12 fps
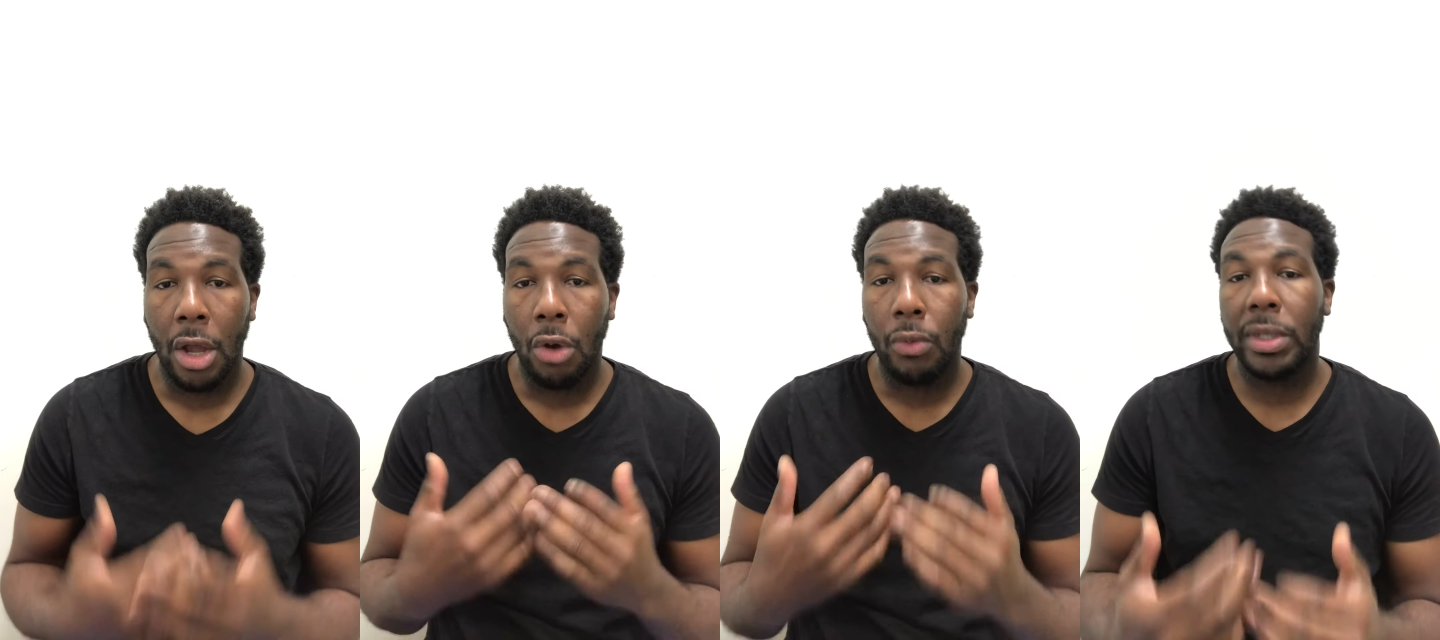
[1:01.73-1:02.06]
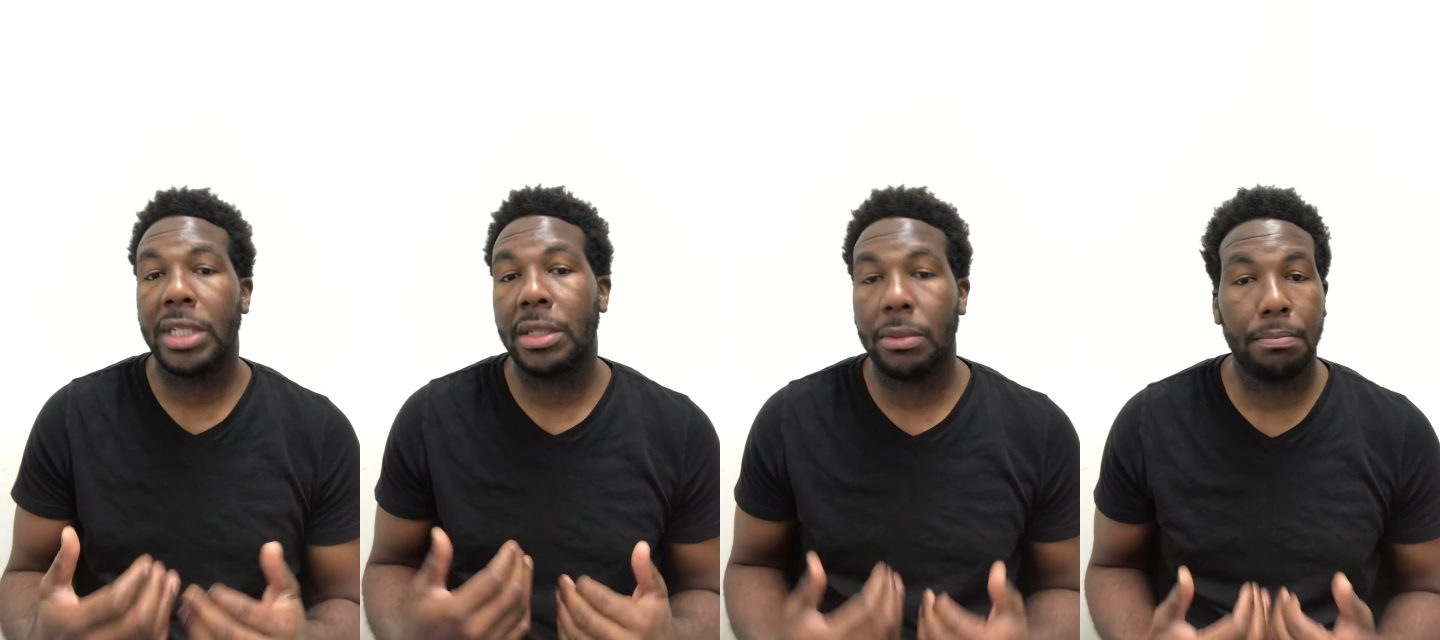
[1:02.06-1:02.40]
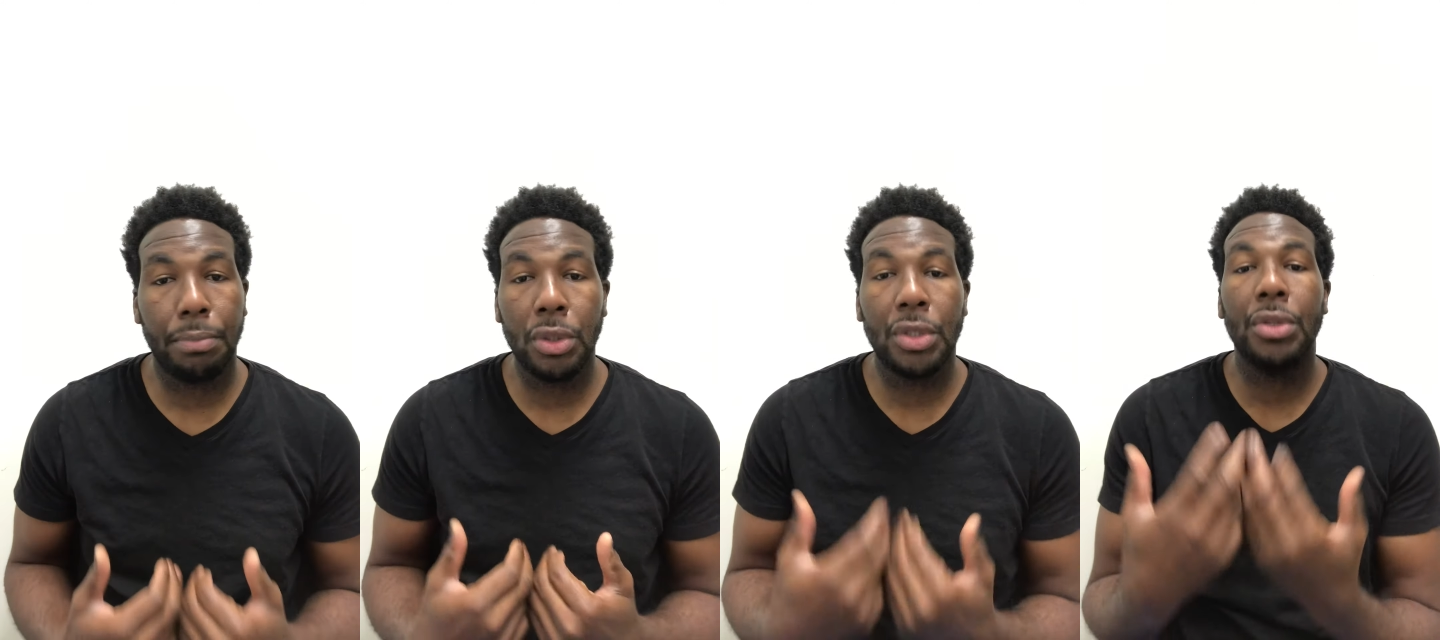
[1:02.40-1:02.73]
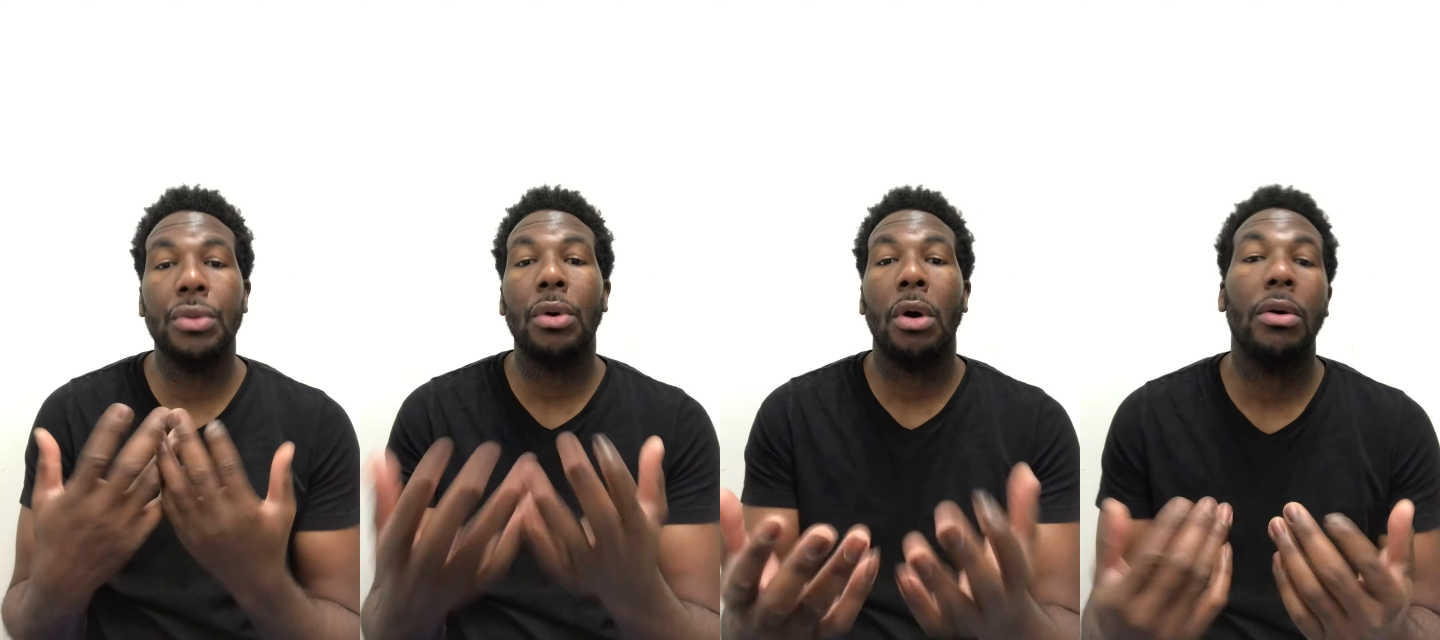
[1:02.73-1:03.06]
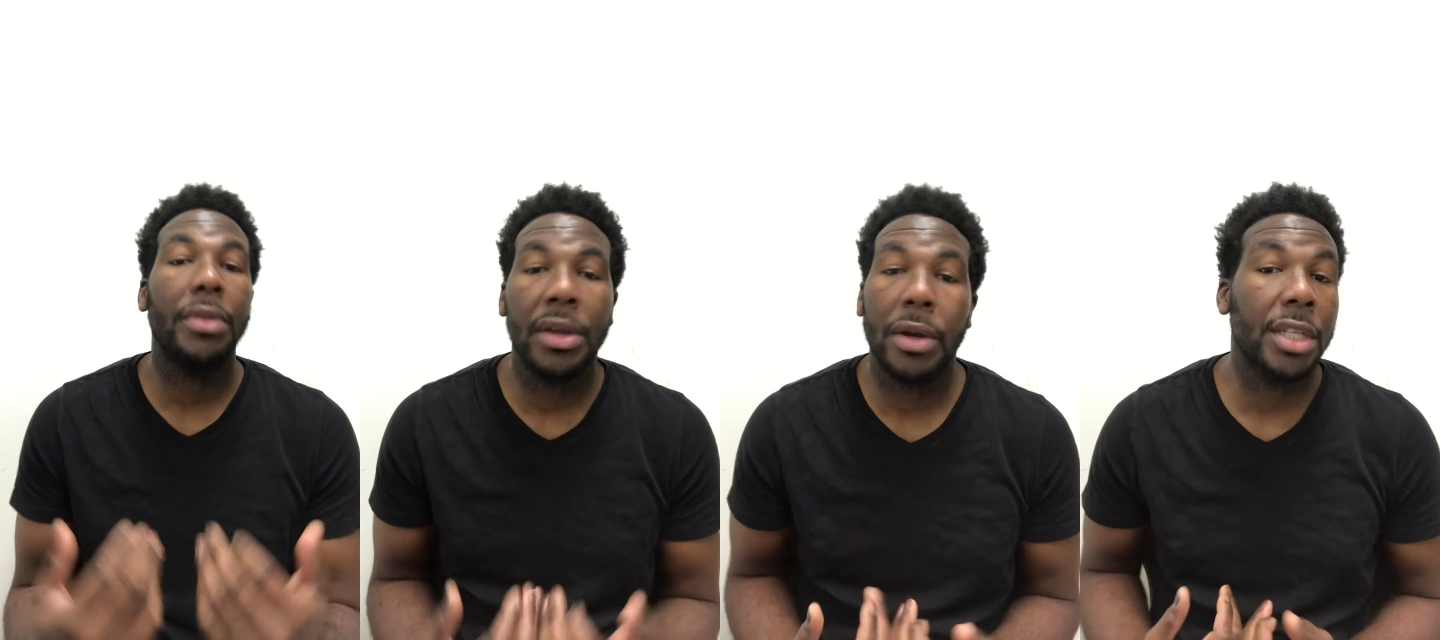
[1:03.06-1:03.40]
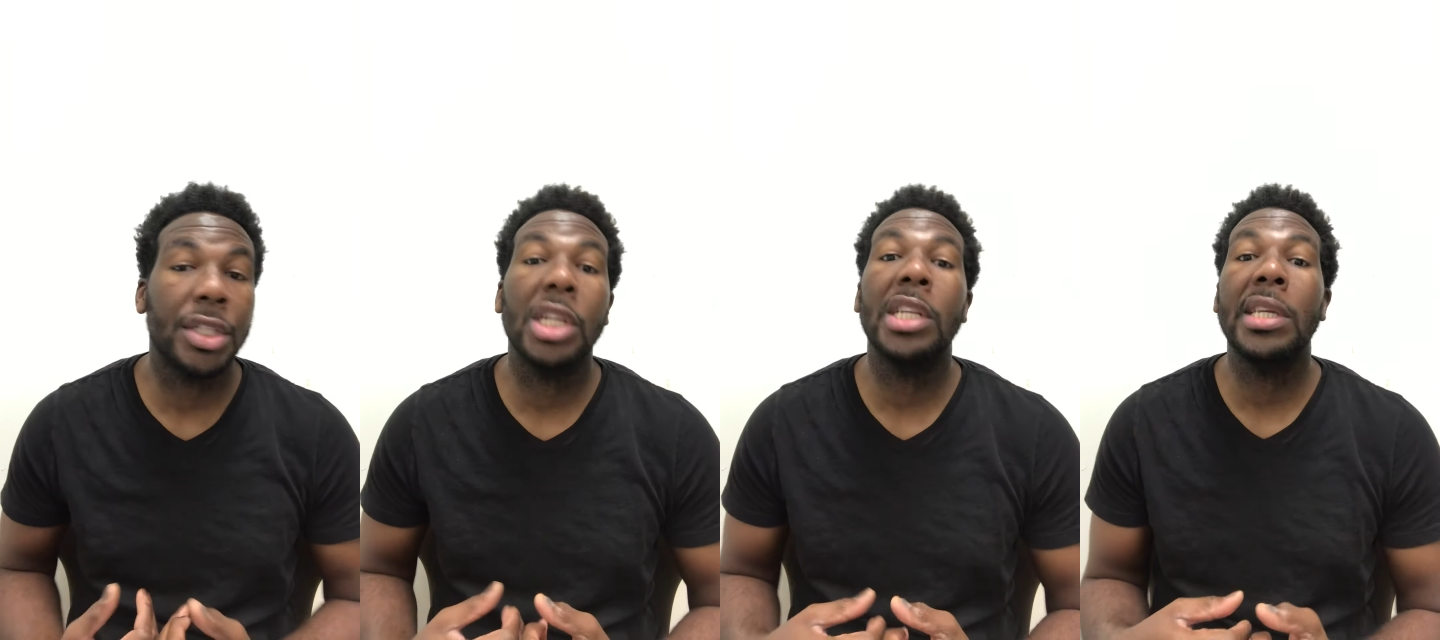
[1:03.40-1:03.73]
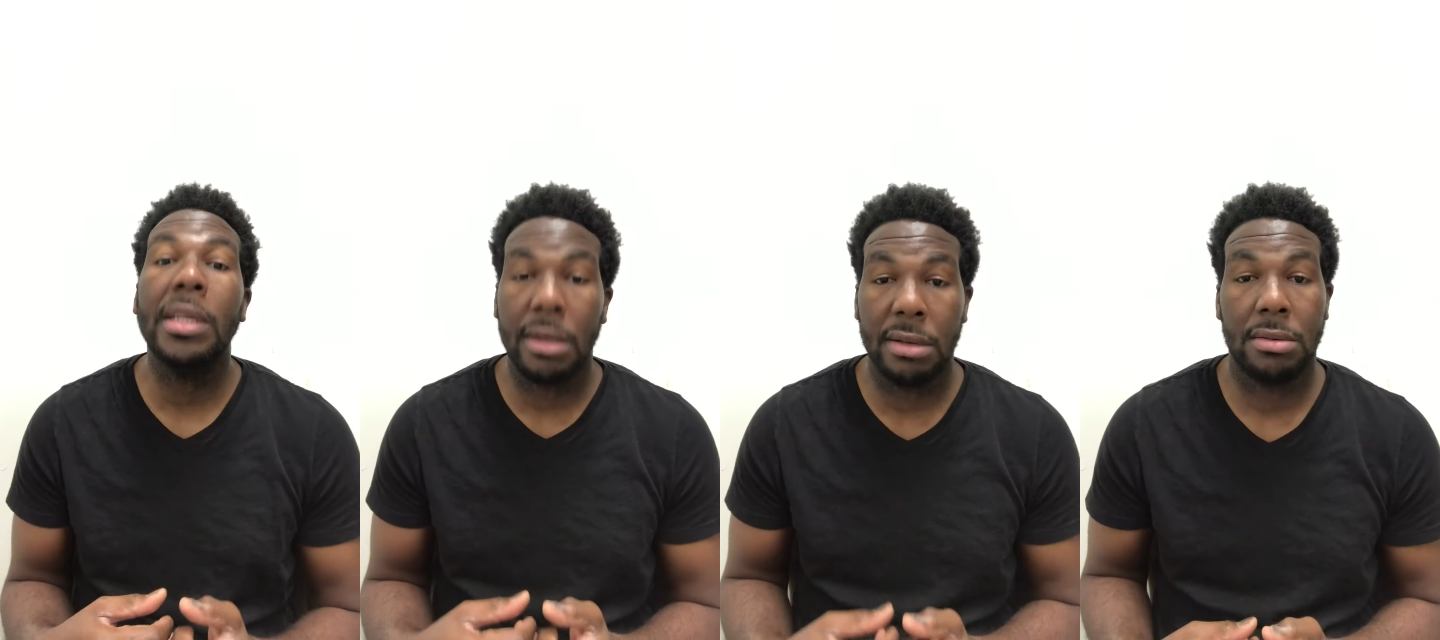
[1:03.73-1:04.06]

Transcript: which puts you out there as a leader.